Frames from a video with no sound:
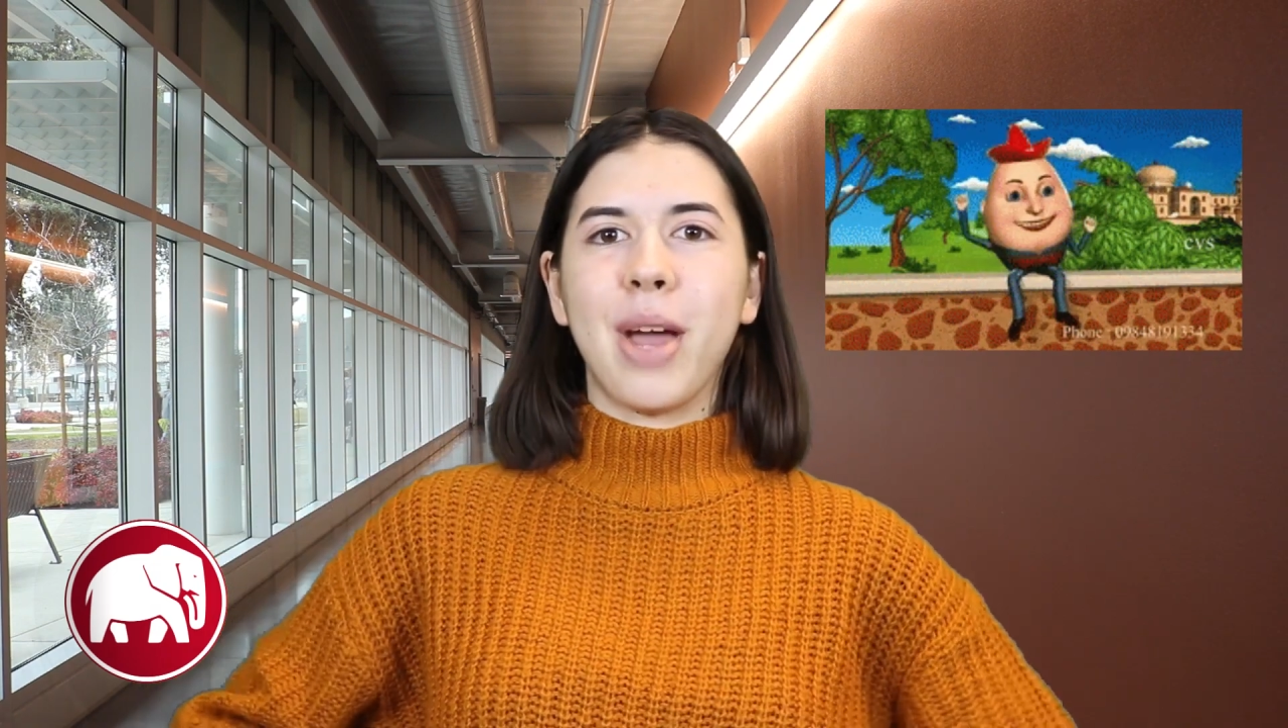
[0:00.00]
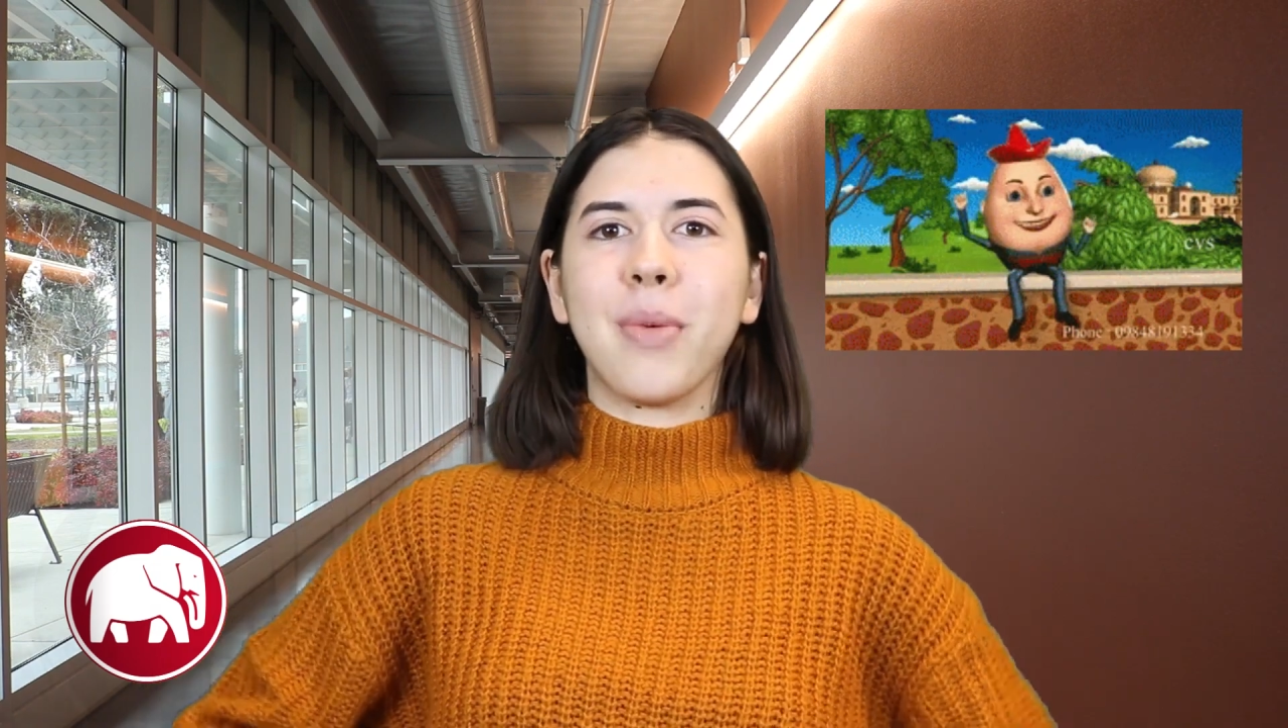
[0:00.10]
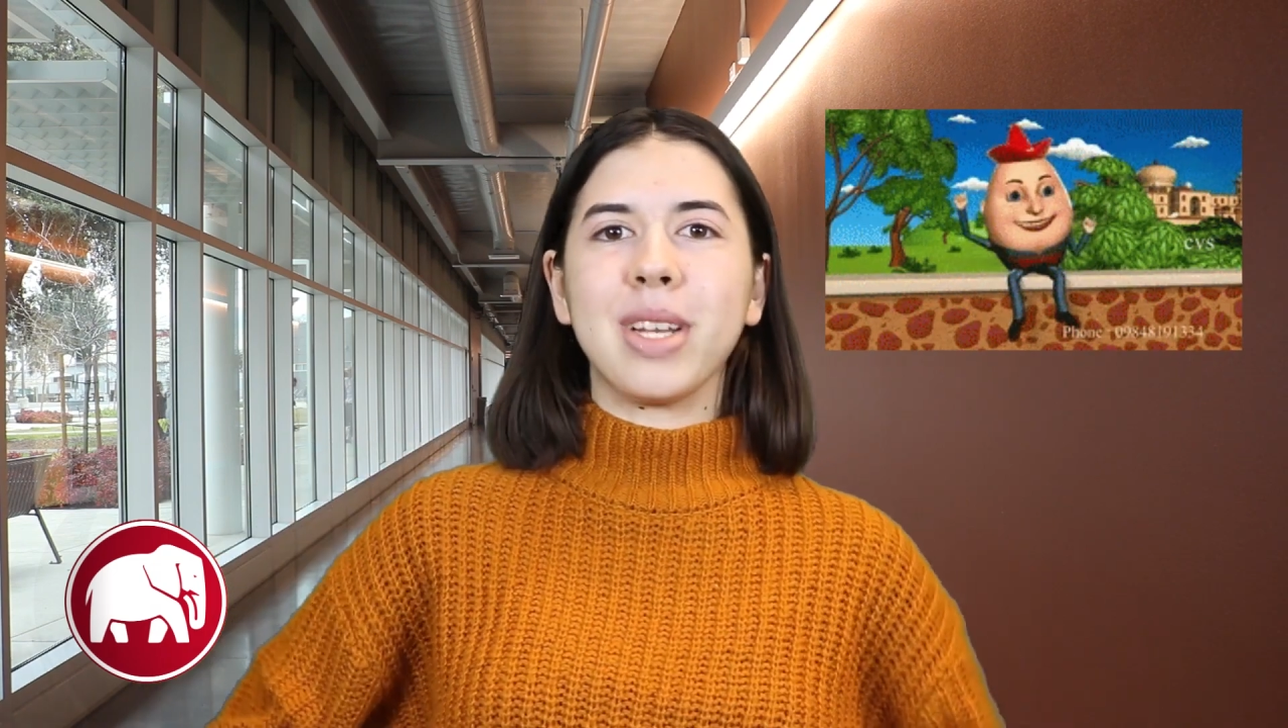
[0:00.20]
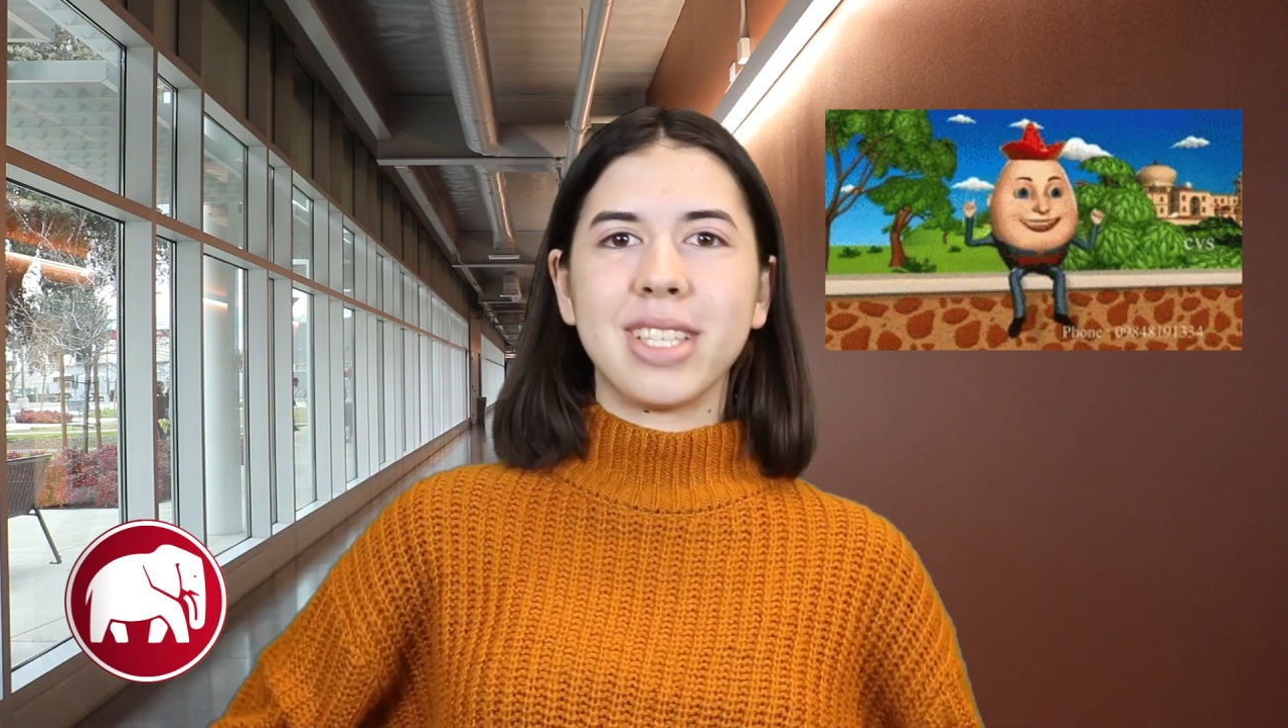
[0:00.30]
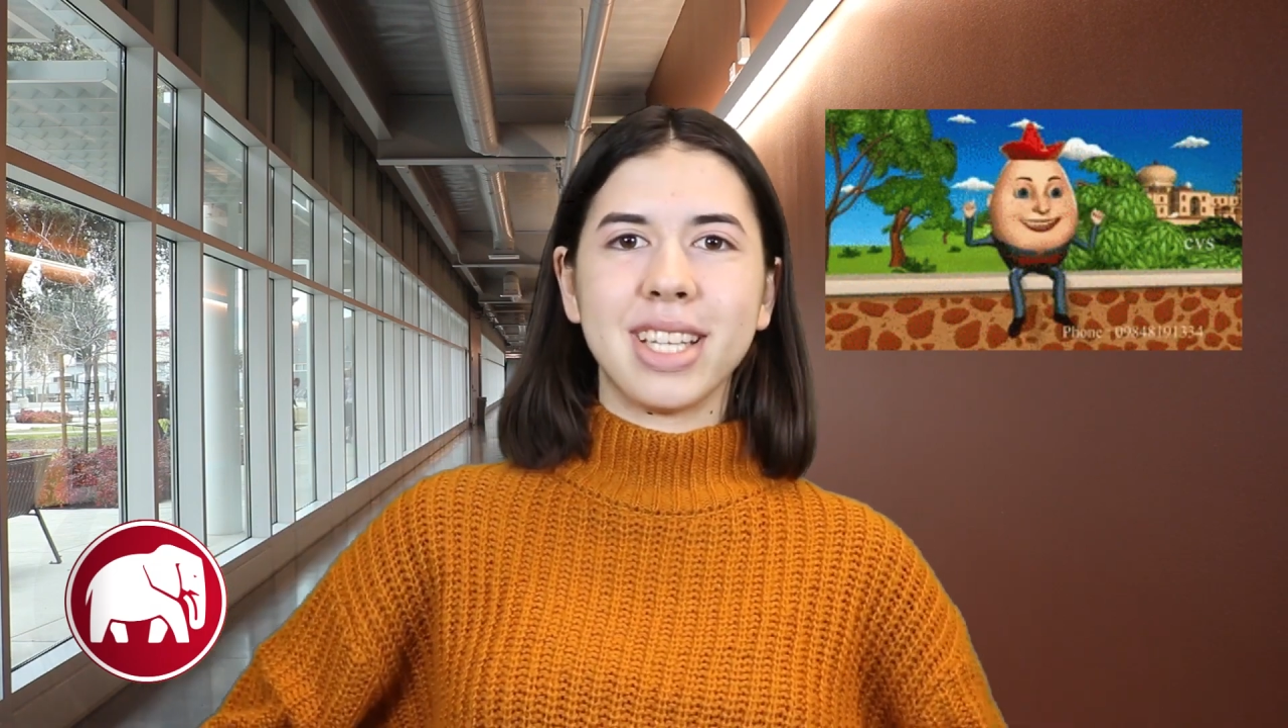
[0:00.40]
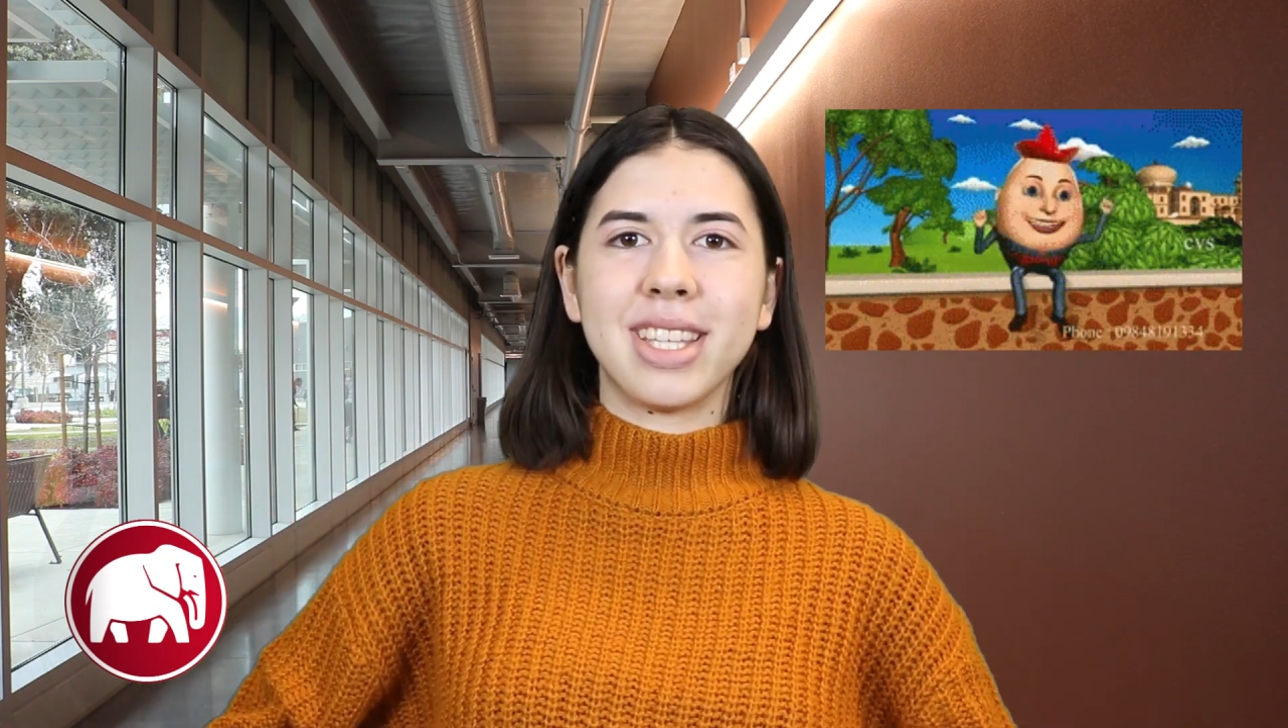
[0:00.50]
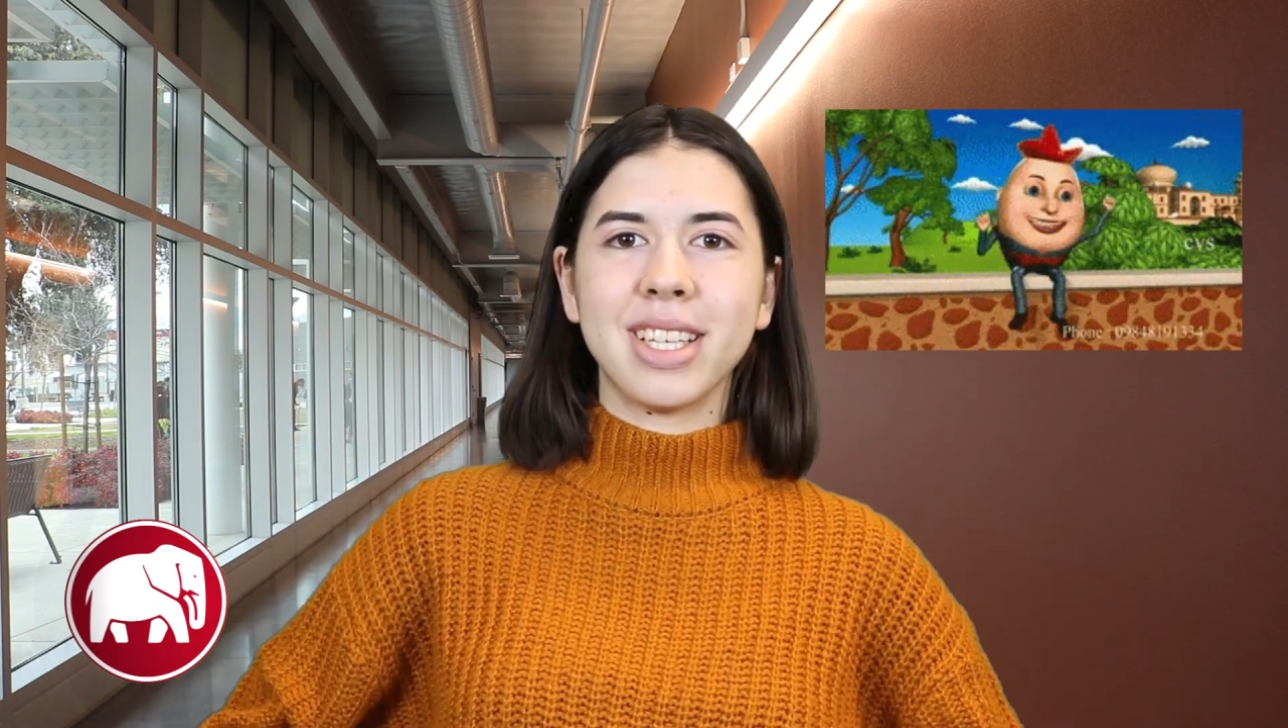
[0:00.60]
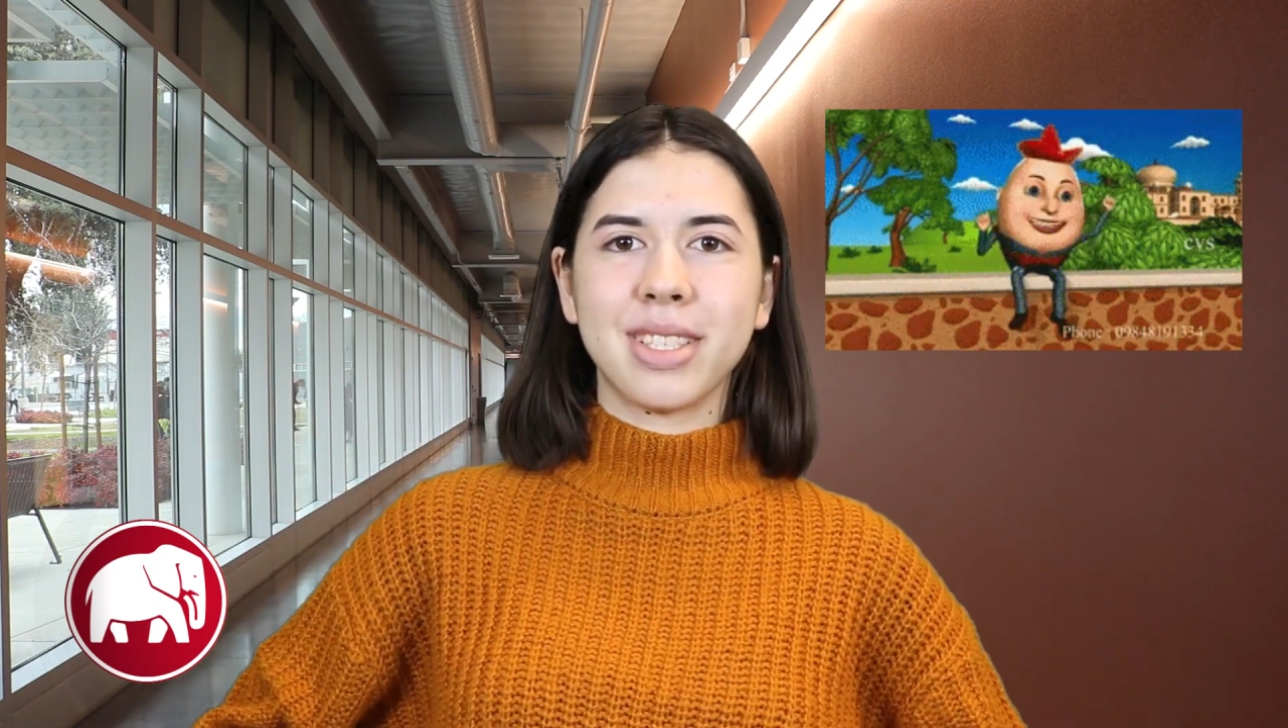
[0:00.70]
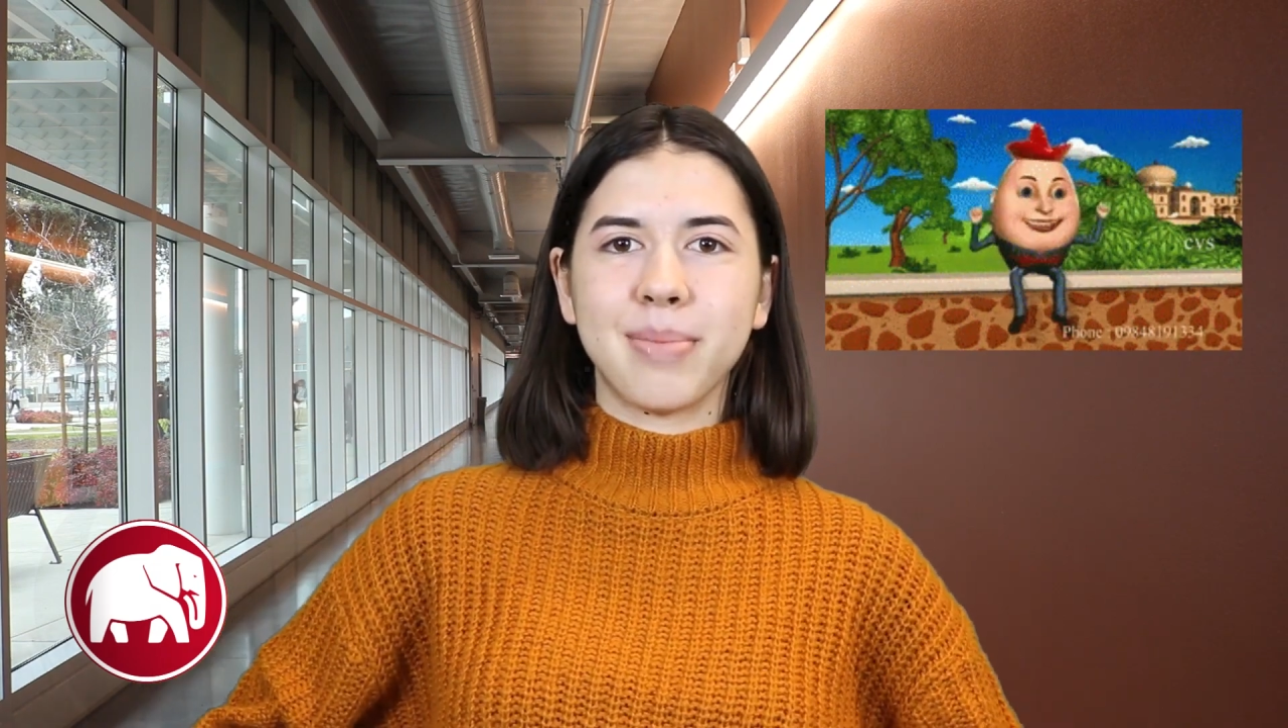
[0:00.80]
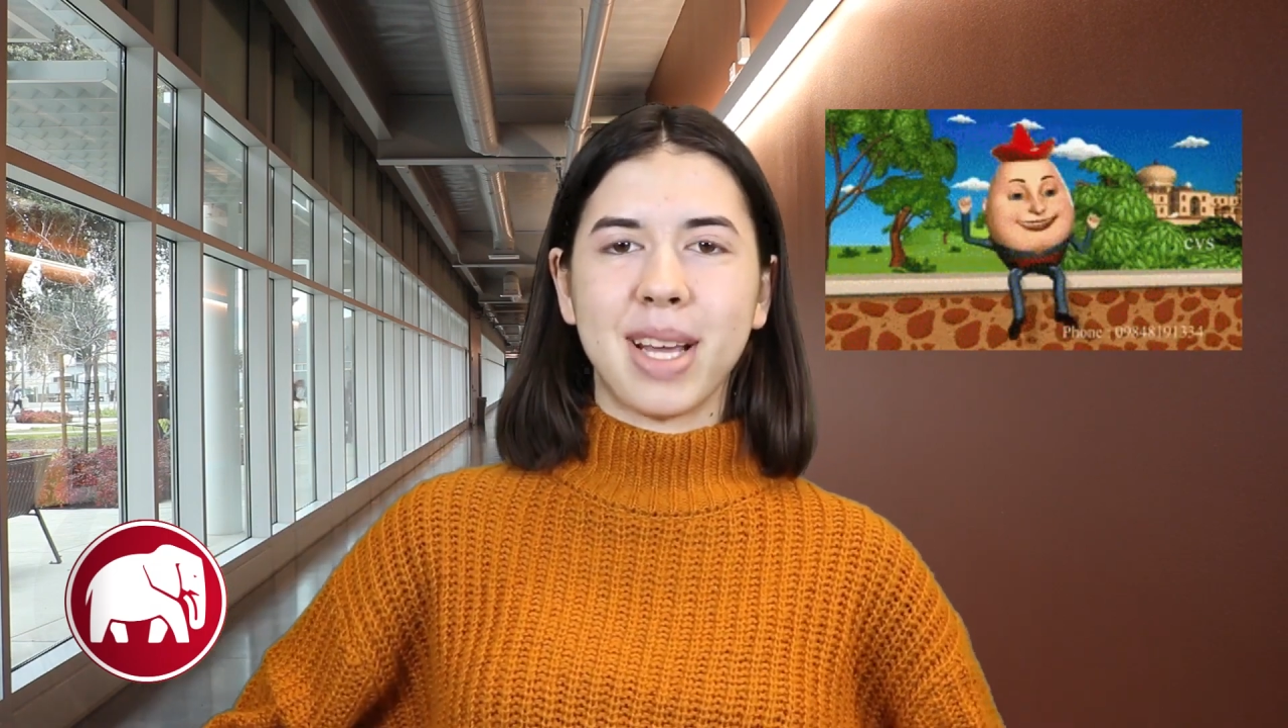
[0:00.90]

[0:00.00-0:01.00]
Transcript: And we did this